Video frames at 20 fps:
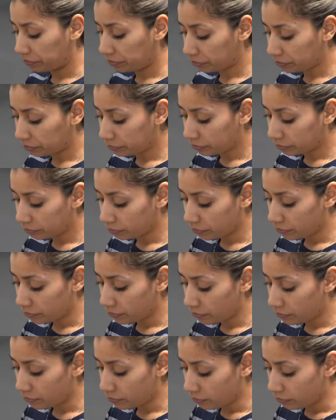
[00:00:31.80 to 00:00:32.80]

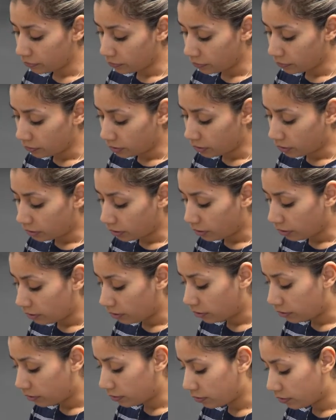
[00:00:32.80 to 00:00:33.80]

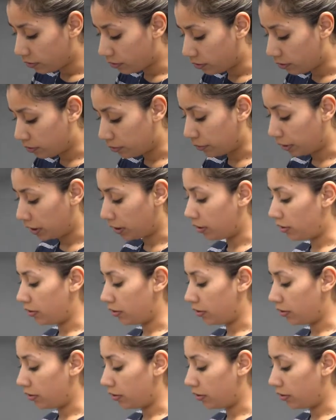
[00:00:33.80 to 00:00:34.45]
[no speech]